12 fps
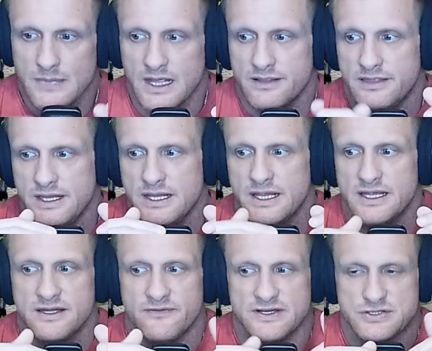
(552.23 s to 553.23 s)
the
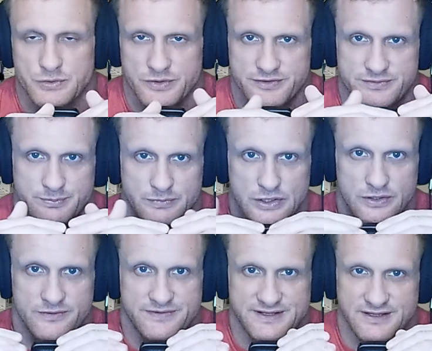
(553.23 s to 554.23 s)
individuals'
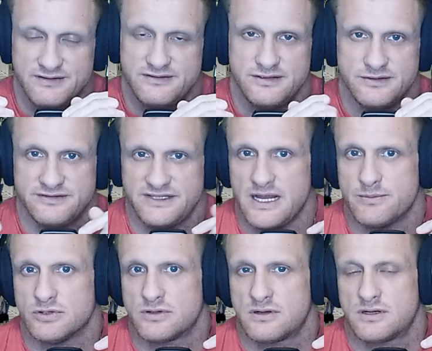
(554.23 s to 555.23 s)
moves into
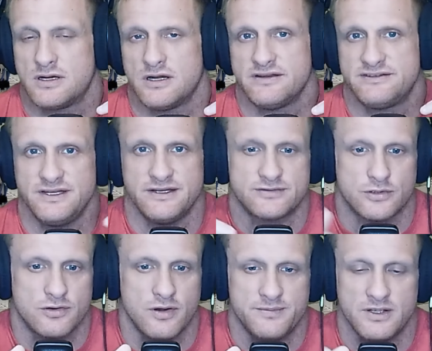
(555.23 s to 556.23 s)
stable currencies or
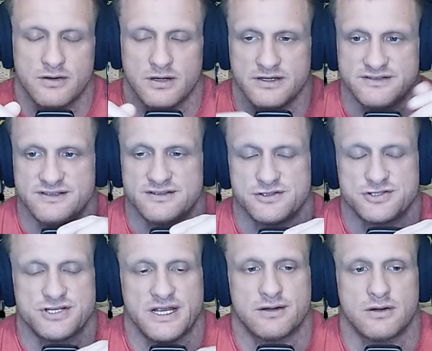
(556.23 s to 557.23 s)
cryptocurrencies in
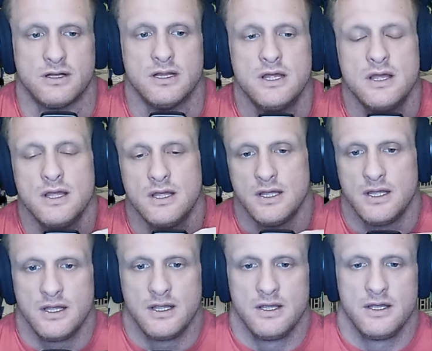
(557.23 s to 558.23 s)
general
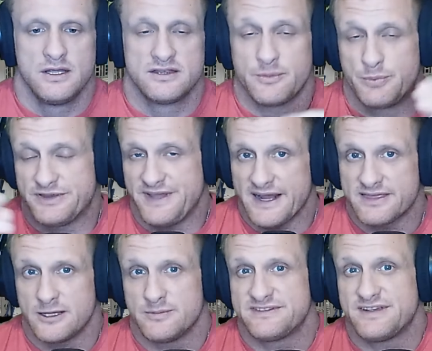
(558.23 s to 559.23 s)
to protect
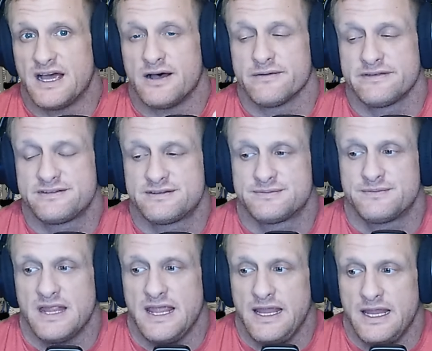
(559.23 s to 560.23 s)
themselves.
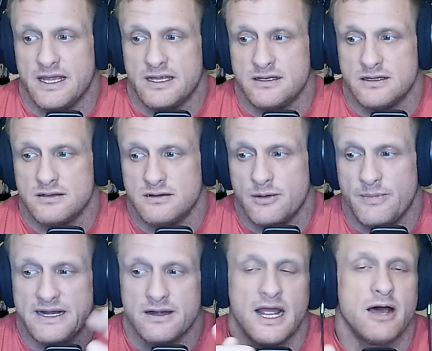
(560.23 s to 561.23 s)
And no
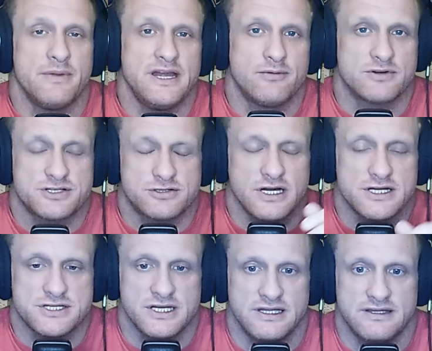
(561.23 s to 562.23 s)
matter how many
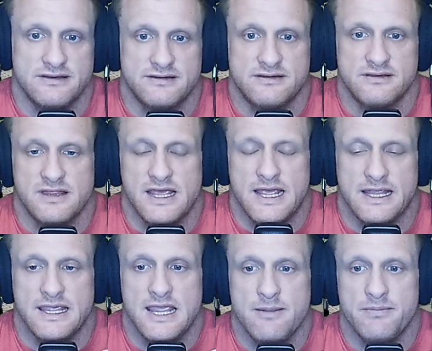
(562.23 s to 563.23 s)
restrictions that
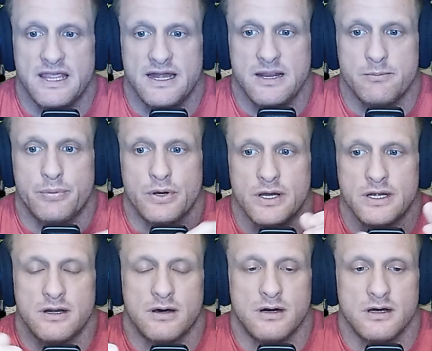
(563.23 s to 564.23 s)
keep getting put
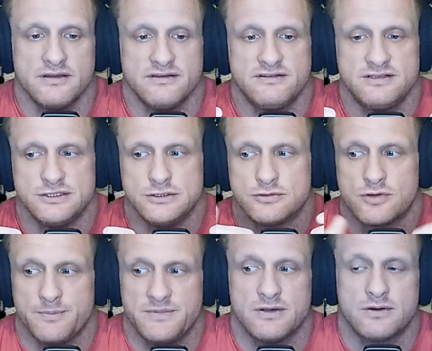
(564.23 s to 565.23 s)
onto
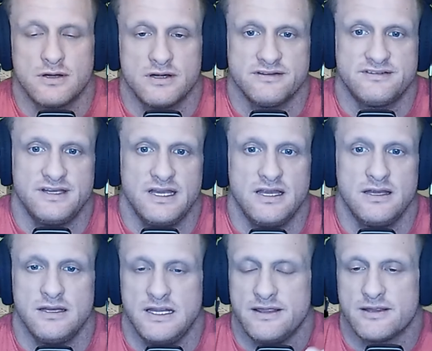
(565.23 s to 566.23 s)

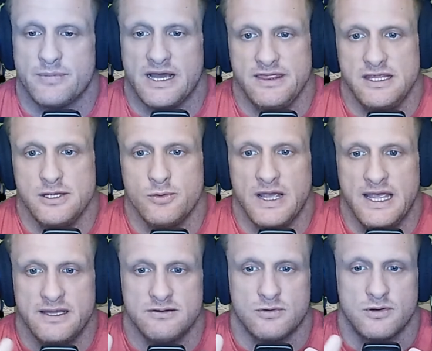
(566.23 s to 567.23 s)
cryptocurrency, either by the
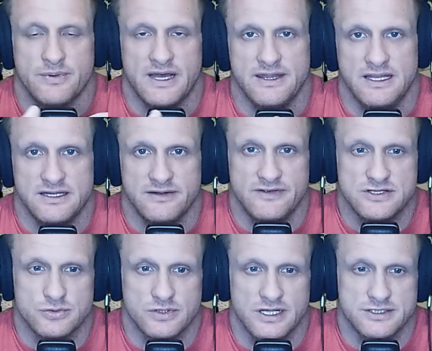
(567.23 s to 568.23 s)
UN or by the
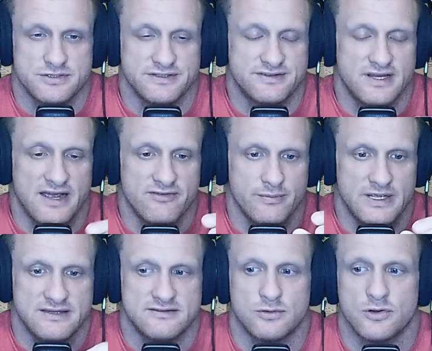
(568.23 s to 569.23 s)
individual country's
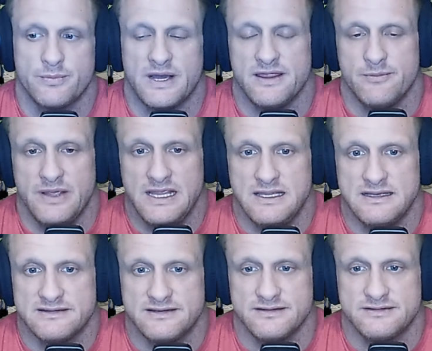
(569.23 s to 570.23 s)
governments or by the banking
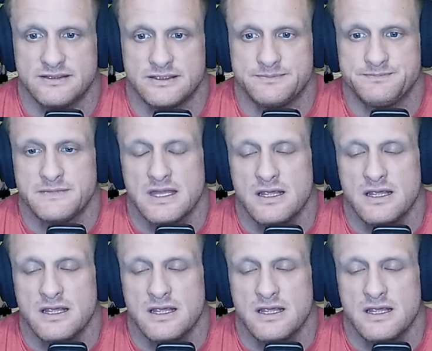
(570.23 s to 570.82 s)
system,